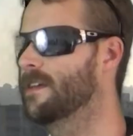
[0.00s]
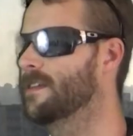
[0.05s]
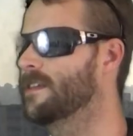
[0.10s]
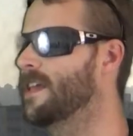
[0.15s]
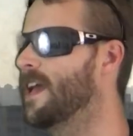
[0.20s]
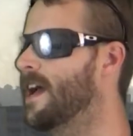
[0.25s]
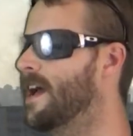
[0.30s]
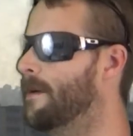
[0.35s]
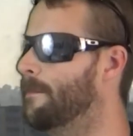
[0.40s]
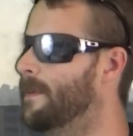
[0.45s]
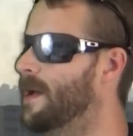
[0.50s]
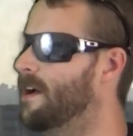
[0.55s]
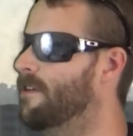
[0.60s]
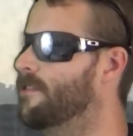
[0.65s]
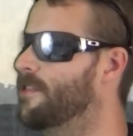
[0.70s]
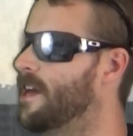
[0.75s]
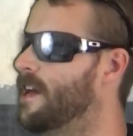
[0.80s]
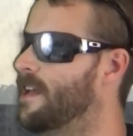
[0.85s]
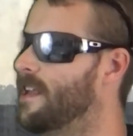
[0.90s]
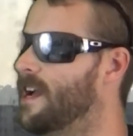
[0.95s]
Yeah,
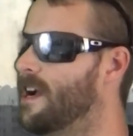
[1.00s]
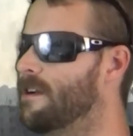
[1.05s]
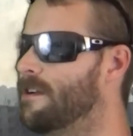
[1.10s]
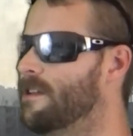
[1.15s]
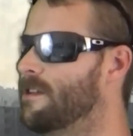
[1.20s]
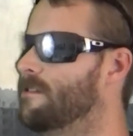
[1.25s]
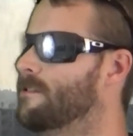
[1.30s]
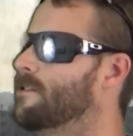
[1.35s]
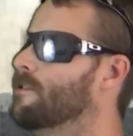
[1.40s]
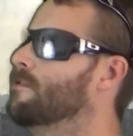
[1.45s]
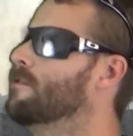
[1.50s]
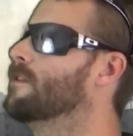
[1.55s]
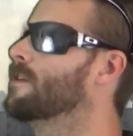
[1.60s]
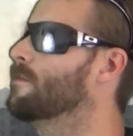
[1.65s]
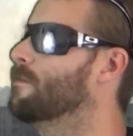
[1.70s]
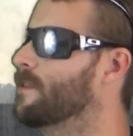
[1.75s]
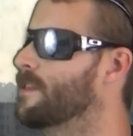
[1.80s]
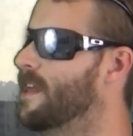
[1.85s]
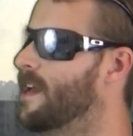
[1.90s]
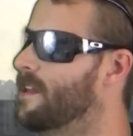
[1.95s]
about that. How are you
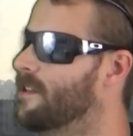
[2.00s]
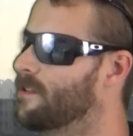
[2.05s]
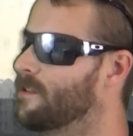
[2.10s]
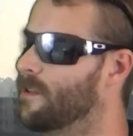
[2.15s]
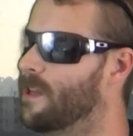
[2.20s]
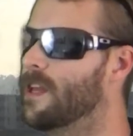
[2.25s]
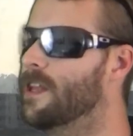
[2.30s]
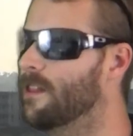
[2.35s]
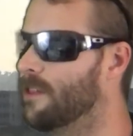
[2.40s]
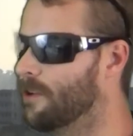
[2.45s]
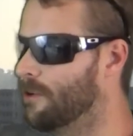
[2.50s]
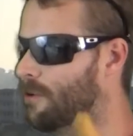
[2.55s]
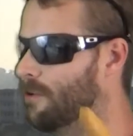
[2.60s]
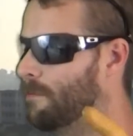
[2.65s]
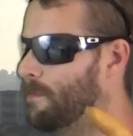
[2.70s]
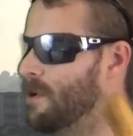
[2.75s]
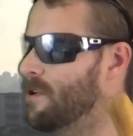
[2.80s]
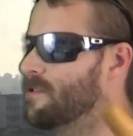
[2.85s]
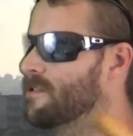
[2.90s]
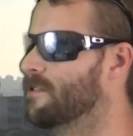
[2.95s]
doing with that
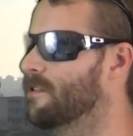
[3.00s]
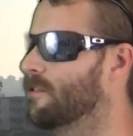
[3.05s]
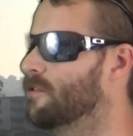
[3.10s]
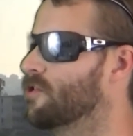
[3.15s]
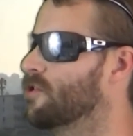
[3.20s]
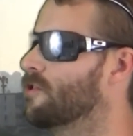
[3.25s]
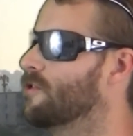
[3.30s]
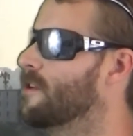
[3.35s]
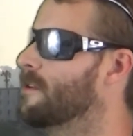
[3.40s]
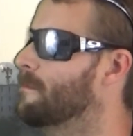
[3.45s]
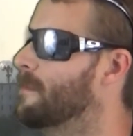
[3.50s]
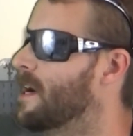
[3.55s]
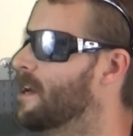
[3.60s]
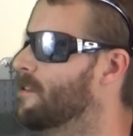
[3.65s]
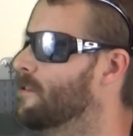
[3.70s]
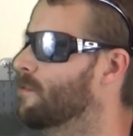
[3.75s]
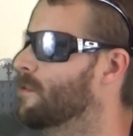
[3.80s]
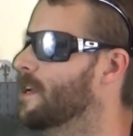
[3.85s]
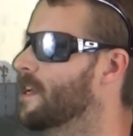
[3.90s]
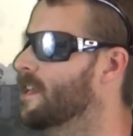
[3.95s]
little personal journey,
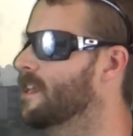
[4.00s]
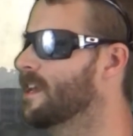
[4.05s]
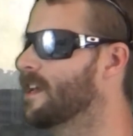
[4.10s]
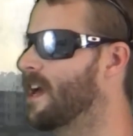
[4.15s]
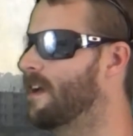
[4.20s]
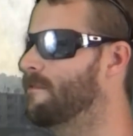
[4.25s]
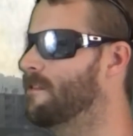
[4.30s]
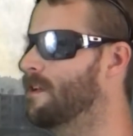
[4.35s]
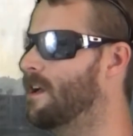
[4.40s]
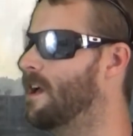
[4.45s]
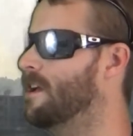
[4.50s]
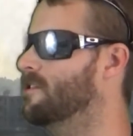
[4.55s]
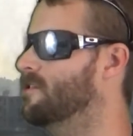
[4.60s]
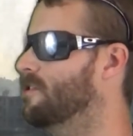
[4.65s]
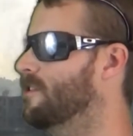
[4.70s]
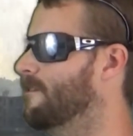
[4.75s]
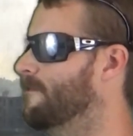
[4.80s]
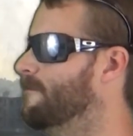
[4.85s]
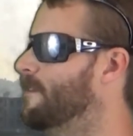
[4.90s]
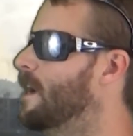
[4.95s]
by the way? Have you
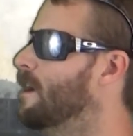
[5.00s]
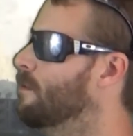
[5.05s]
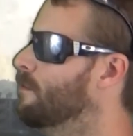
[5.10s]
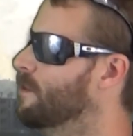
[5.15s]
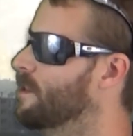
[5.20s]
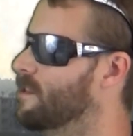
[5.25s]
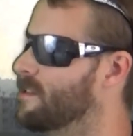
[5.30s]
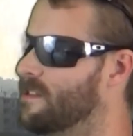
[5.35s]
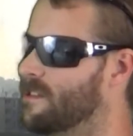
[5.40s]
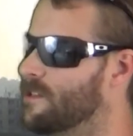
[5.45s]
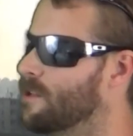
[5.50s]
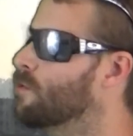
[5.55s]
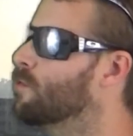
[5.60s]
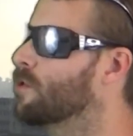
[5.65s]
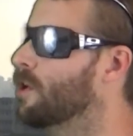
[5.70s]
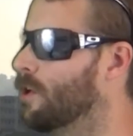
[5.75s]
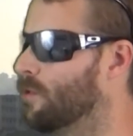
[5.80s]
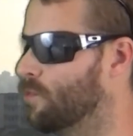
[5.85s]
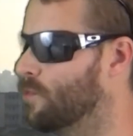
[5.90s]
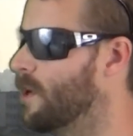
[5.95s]
actually found this
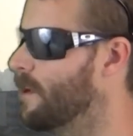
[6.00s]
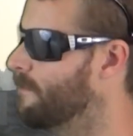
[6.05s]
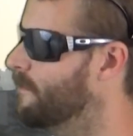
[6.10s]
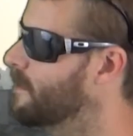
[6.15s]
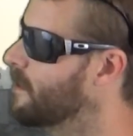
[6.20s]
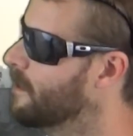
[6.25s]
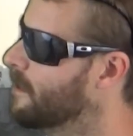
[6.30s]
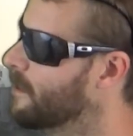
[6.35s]
so-called rift?